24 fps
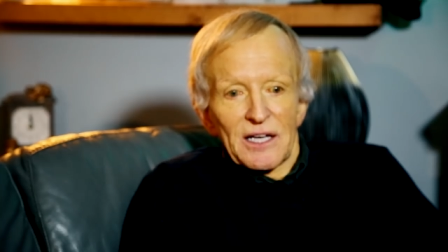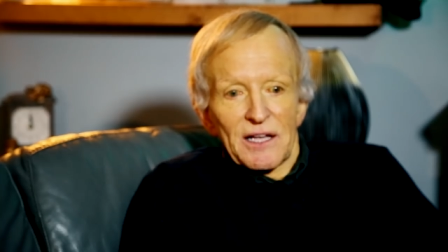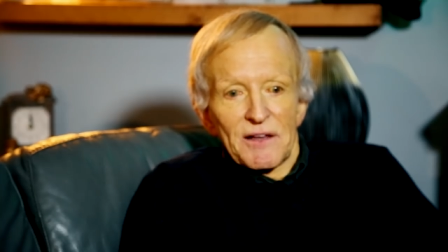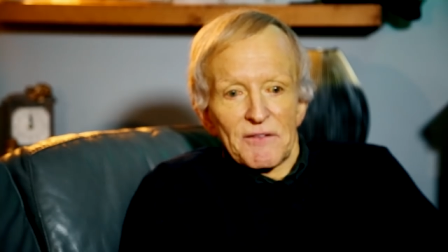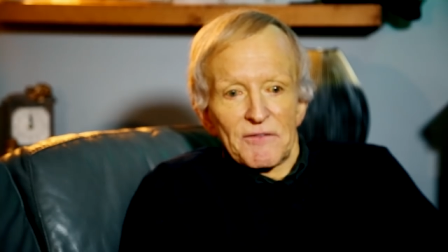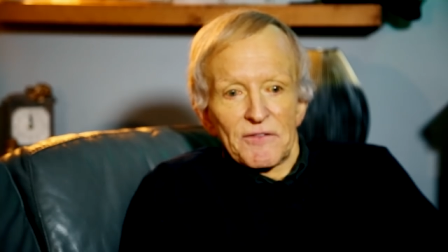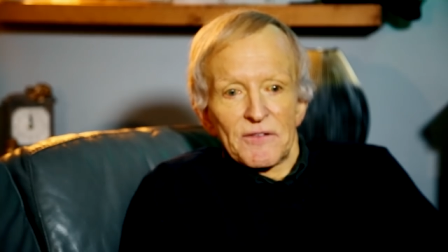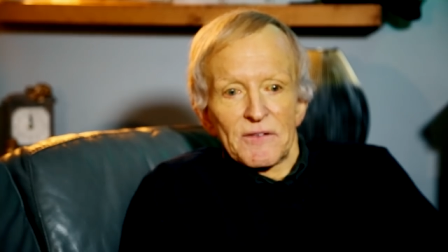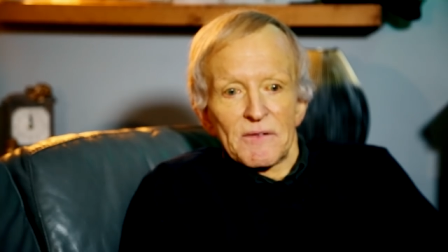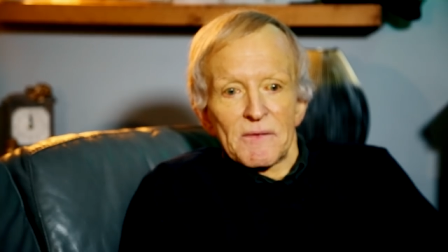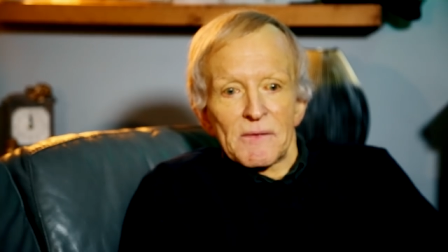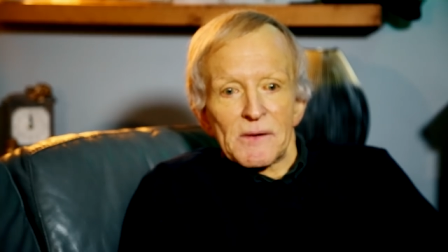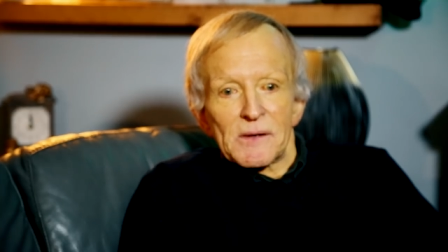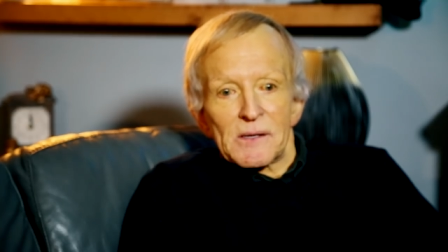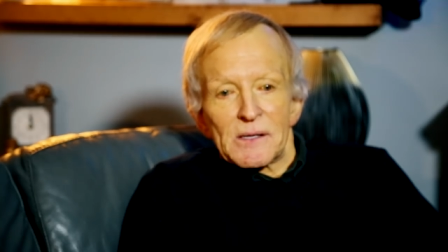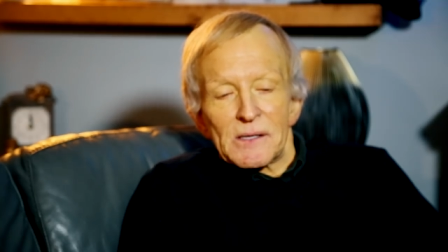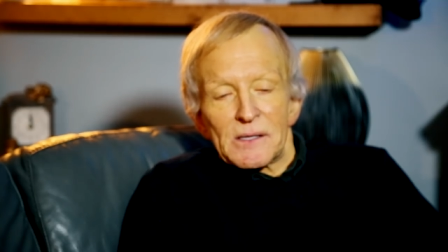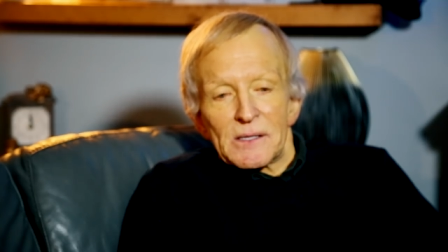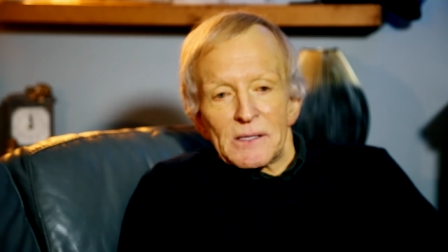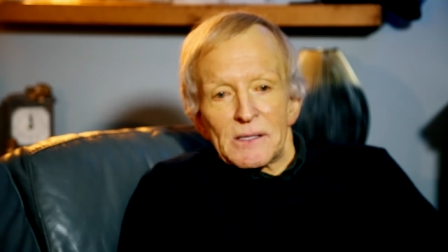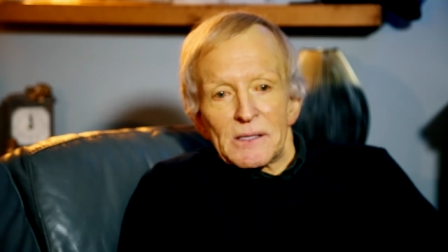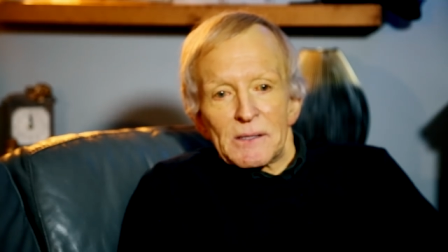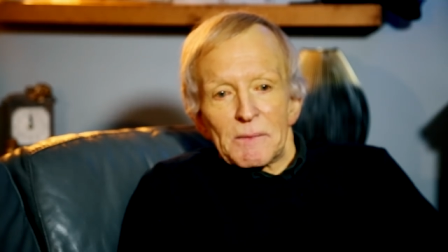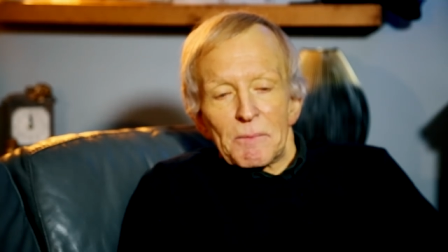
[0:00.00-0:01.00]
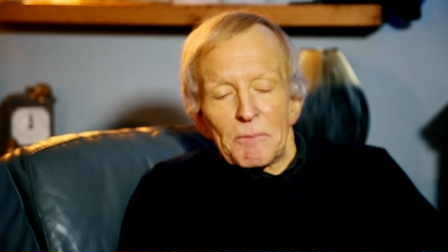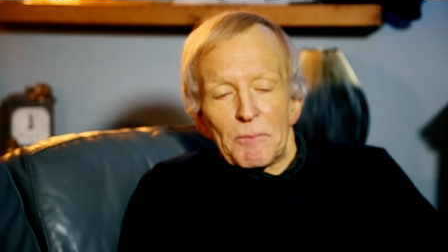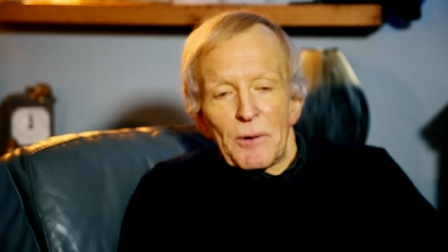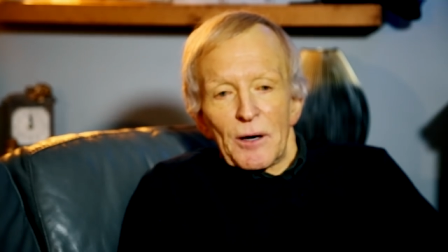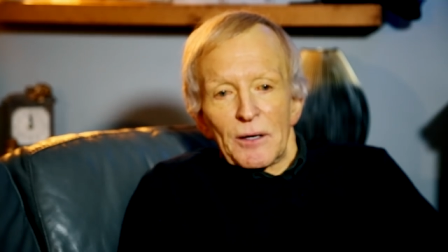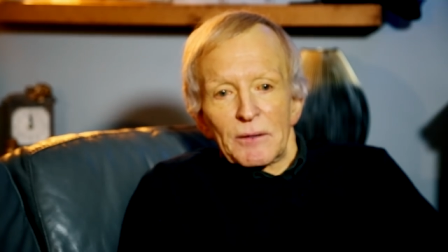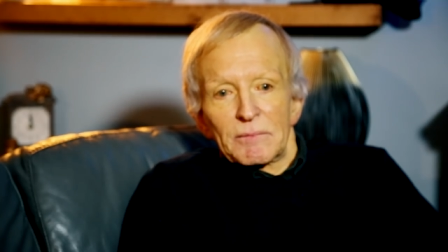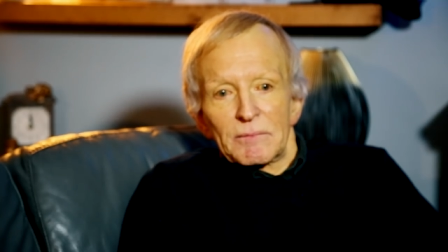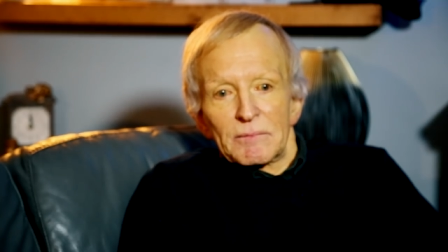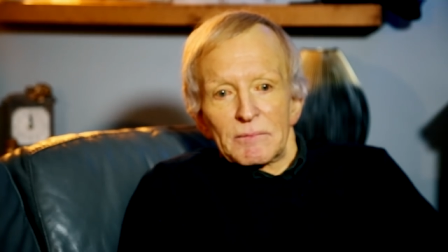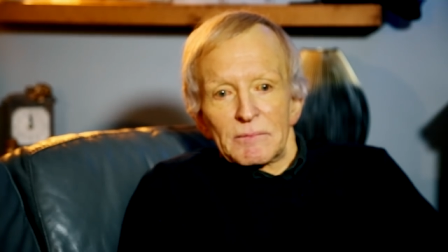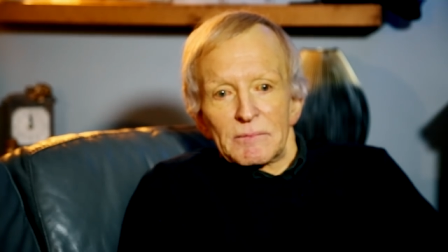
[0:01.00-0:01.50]
to live,
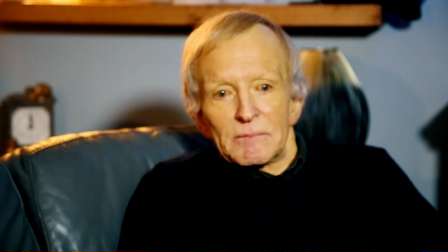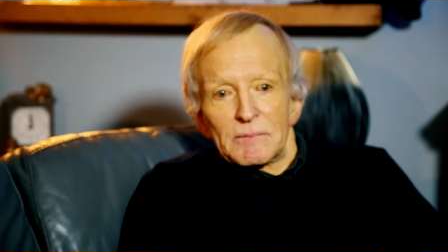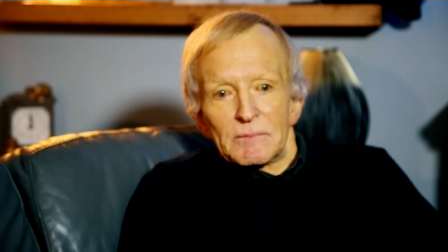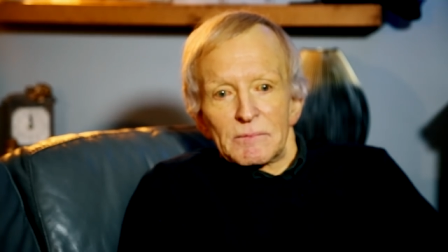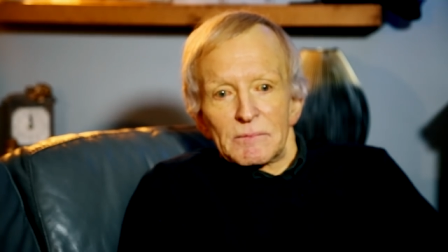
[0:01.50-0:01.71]
but